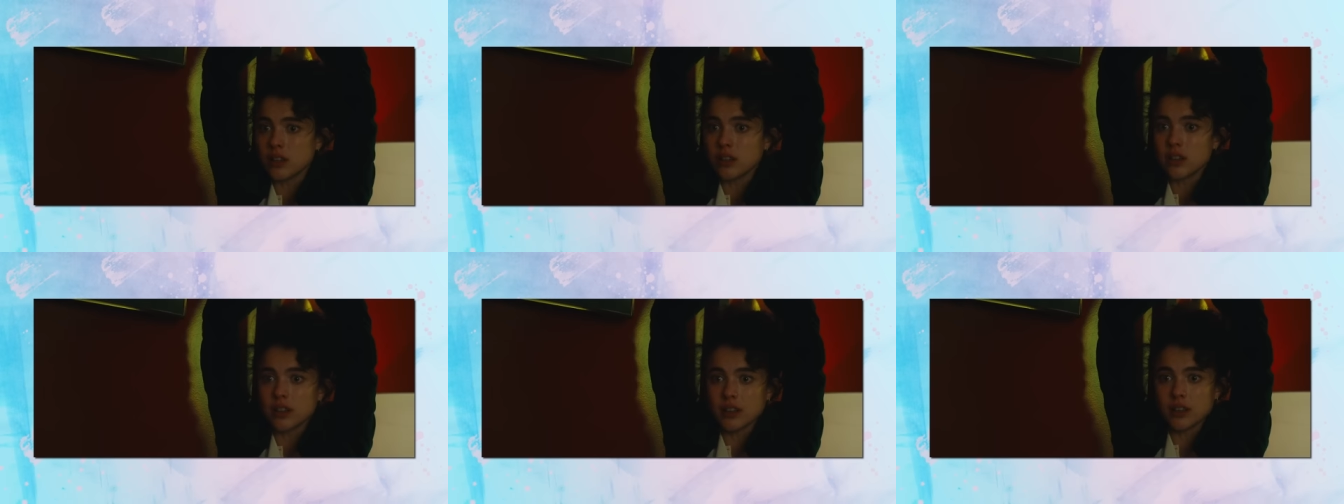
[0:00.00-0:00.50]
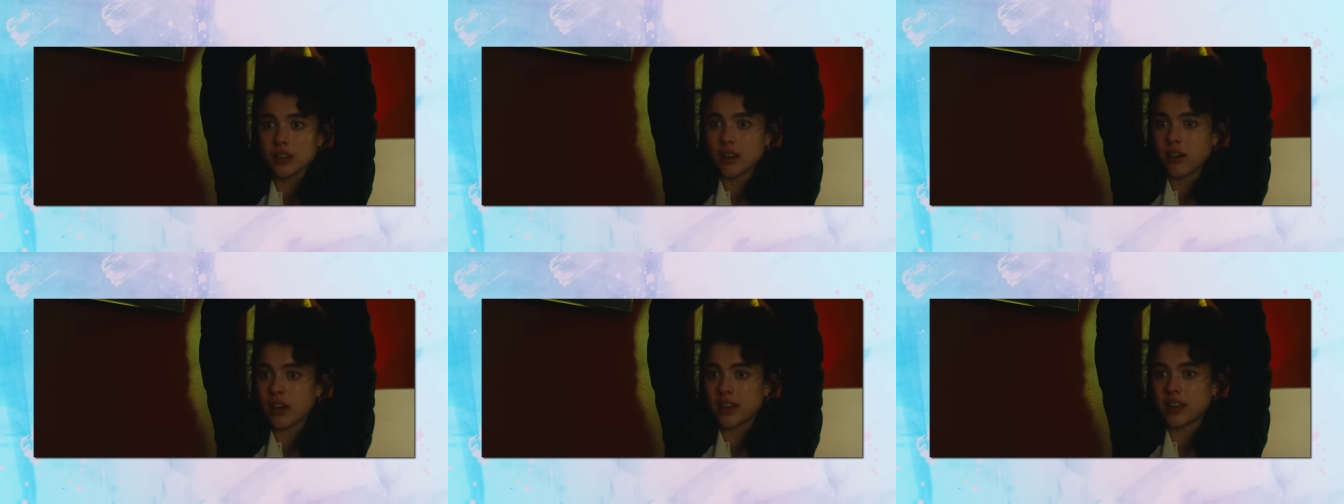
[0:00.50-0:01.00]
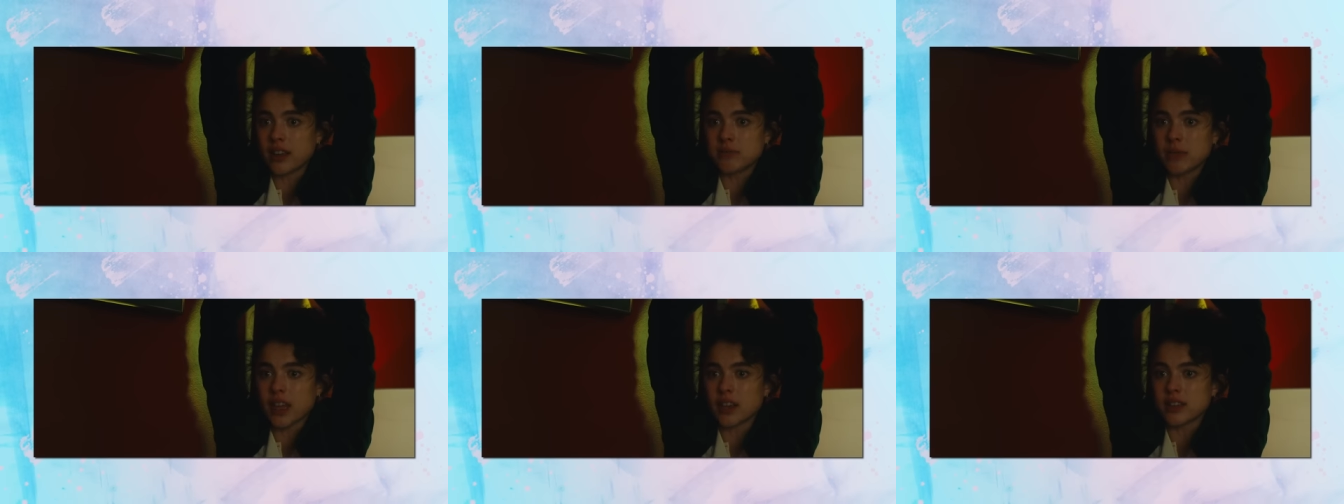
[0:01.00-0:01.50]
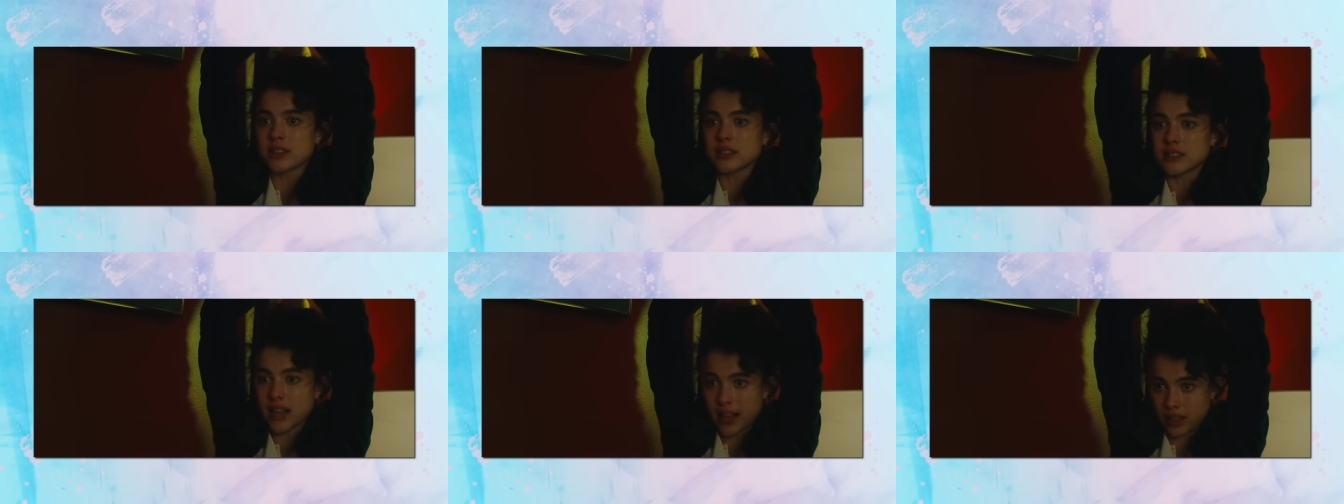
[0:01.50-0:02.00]
with him genuinely, she's
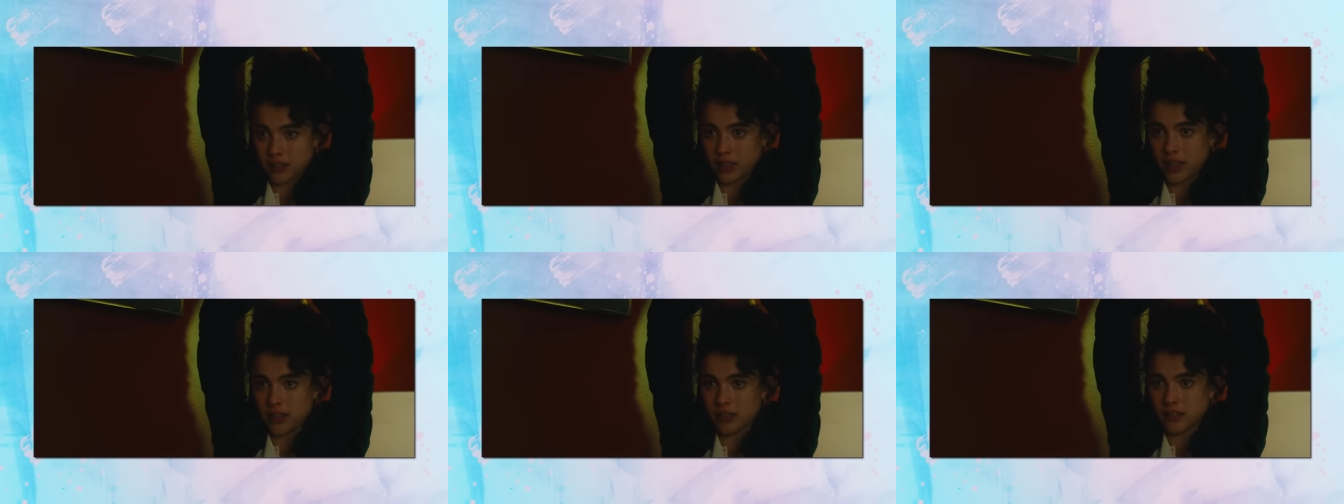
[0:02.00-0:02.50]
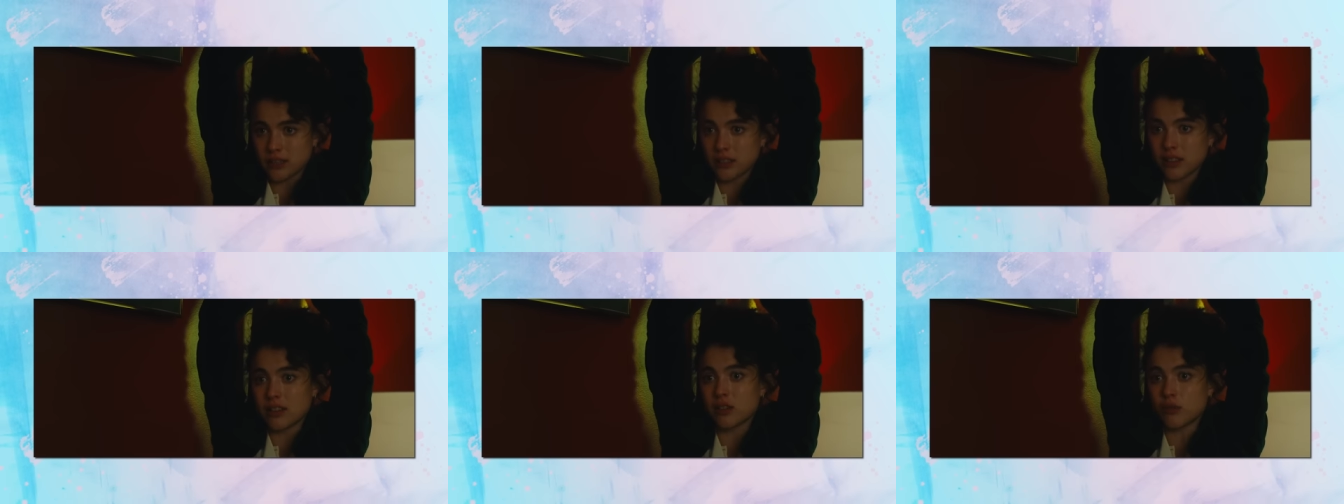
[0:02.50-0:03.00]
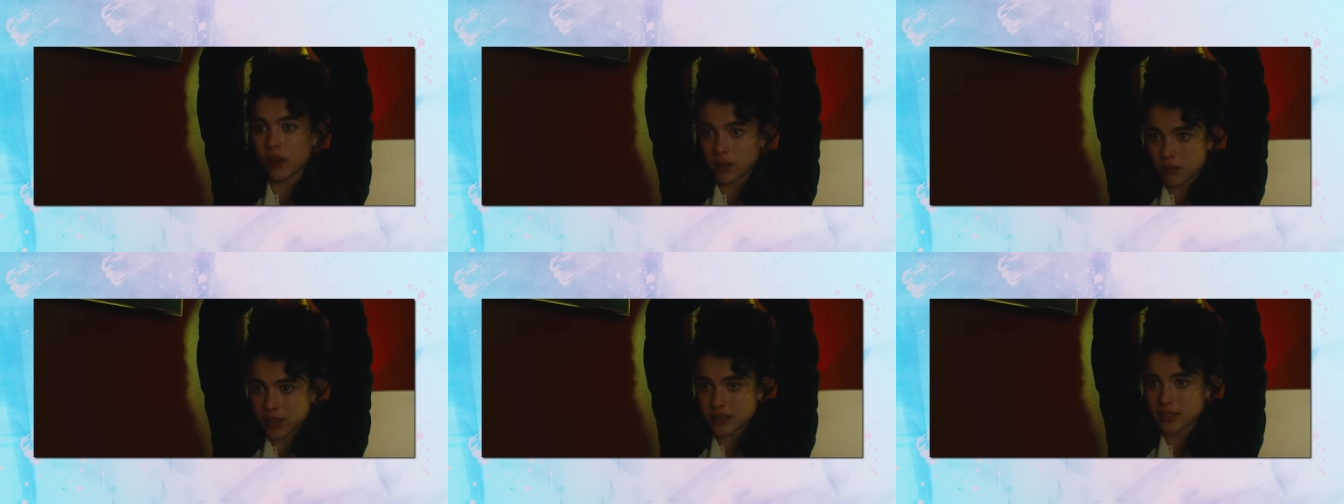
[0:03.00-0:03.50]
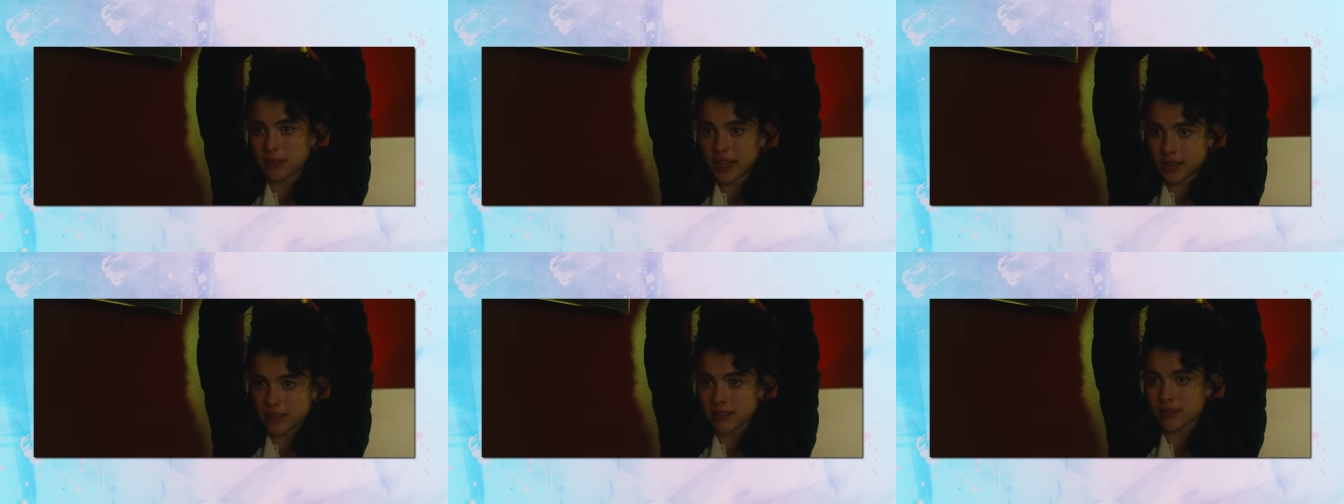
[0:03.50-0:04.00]
just messed with him so much at this point that he
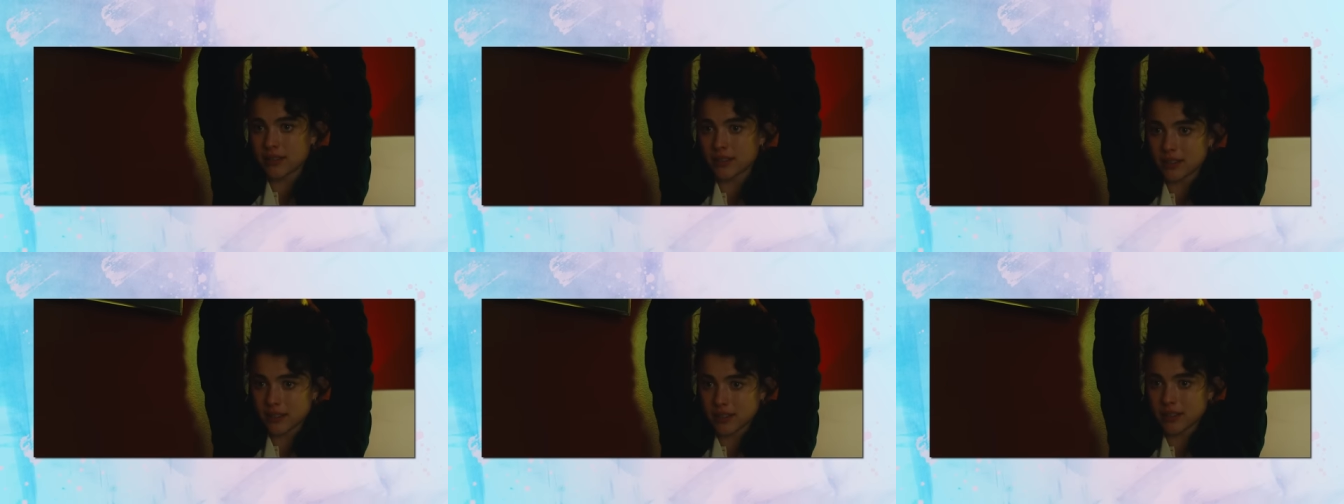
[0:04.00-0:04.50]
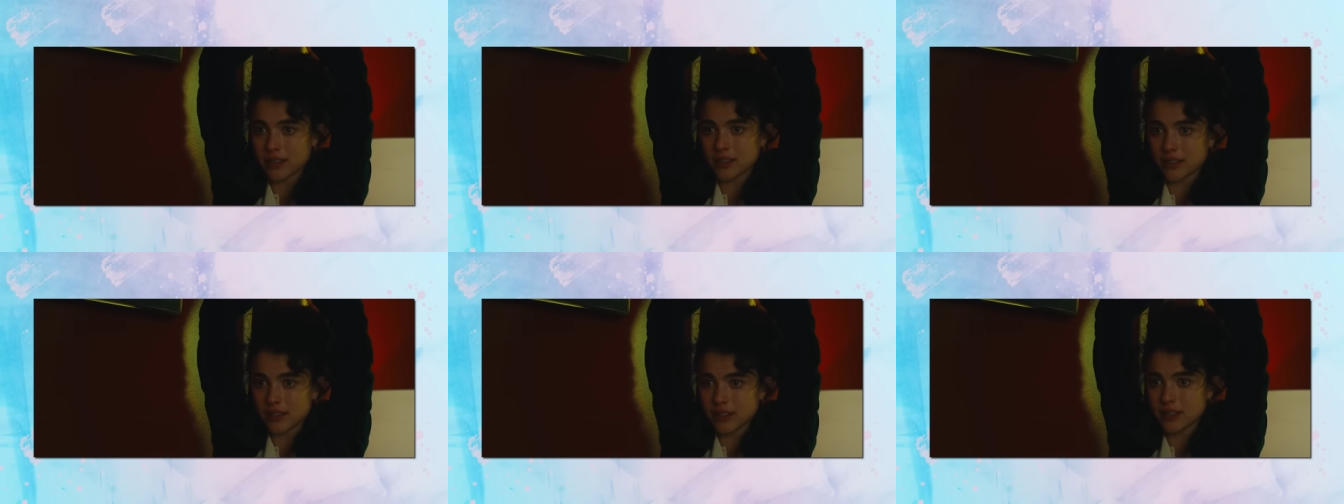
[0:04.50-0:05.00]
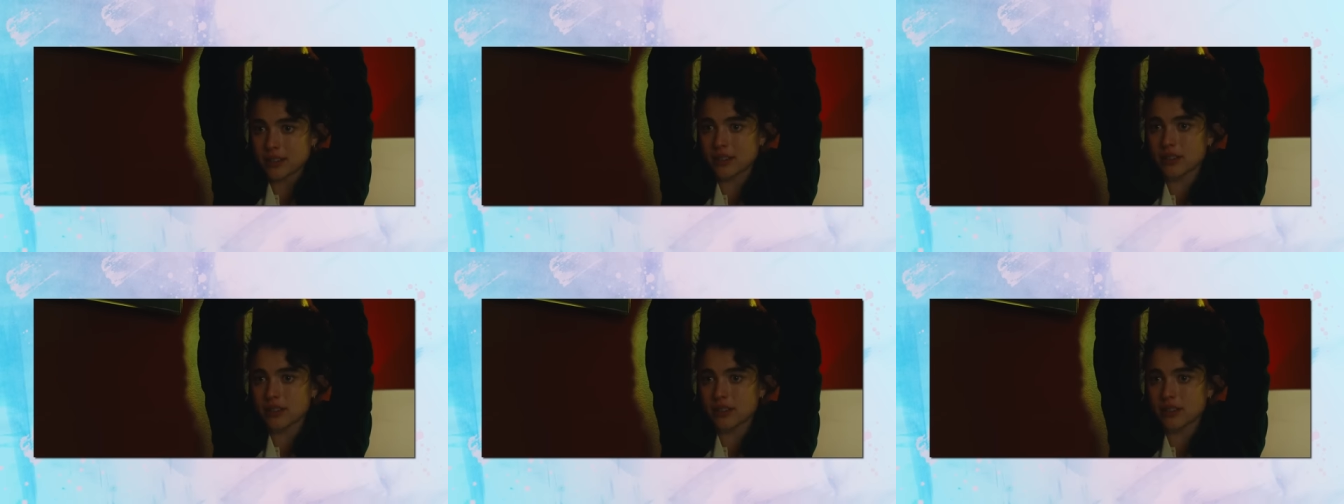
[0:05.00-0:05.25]
can't even begin to